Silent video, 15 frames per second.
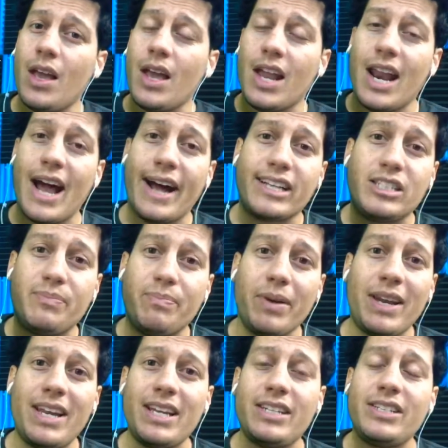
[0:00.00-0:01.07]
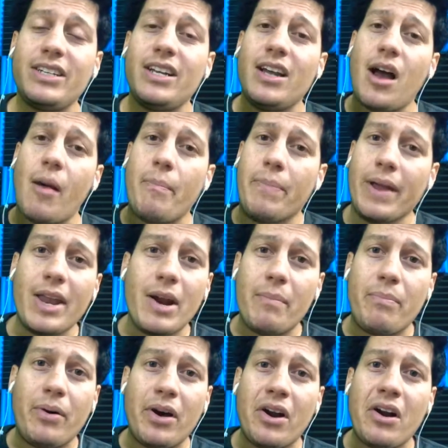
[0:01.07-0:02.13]
It has spinach, peanut
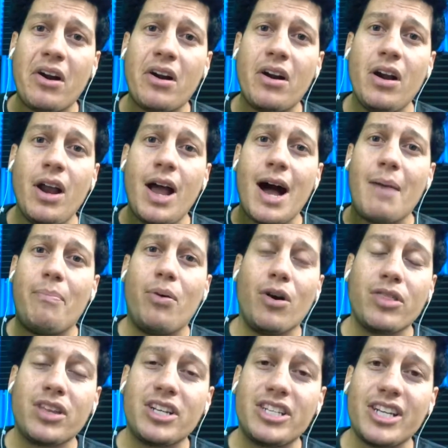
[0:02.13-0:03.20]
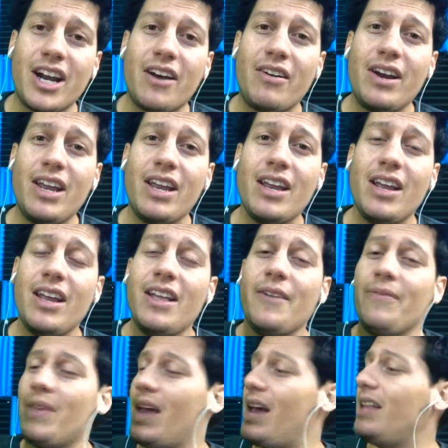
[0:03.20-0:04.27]
butter, a apothecary,
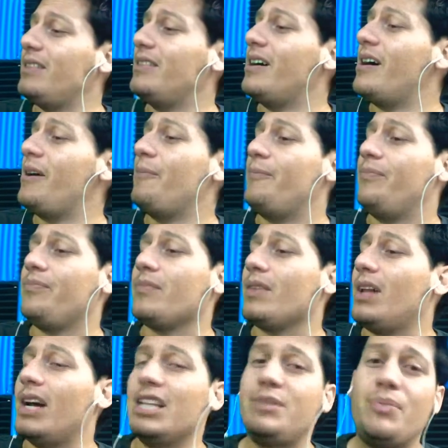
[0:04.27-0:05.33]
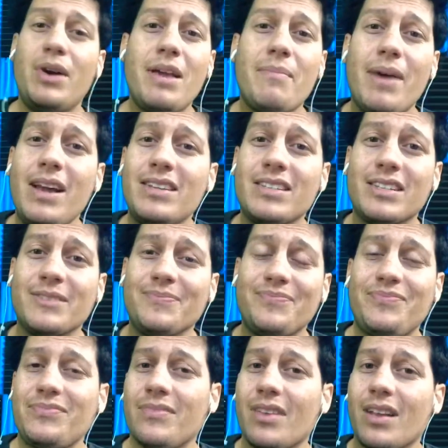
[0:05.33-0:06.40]
and it's pretty amazing.
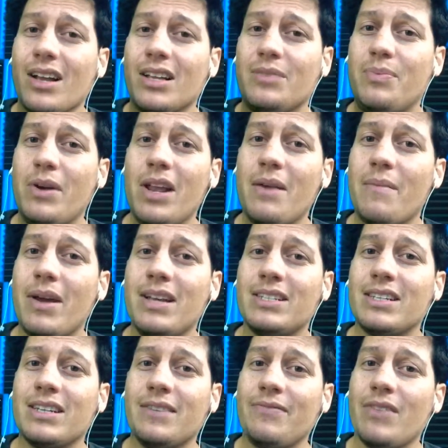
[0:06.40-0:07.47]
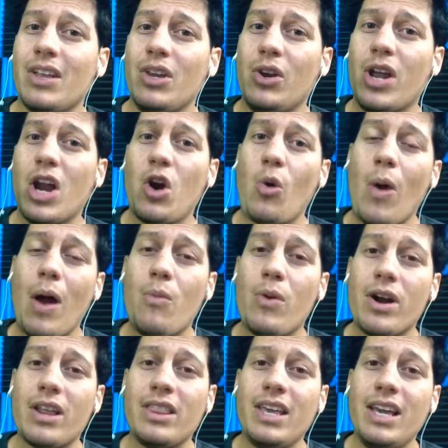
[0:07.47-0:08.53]
It's pretty amazing. You can grab
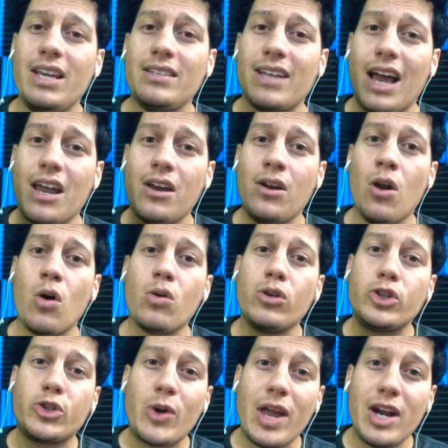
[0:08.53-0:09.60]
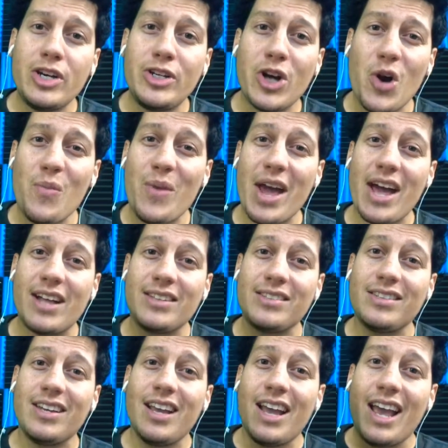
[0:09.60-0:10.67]
one of these at your local Trader Joe
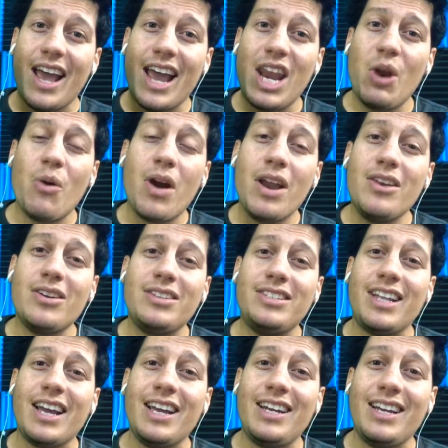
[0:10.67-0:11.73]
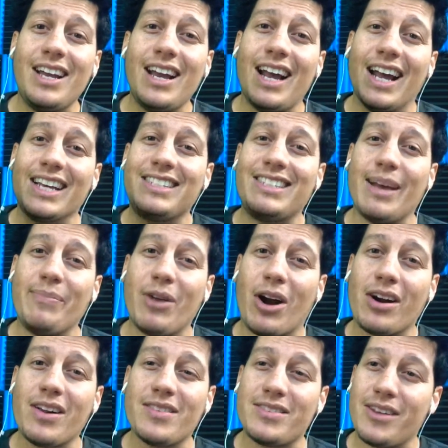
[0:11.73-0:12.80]
Man's anywhere in your state except
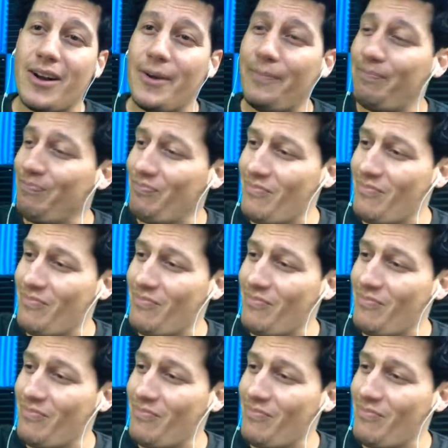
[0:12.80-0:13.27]
Arkansas.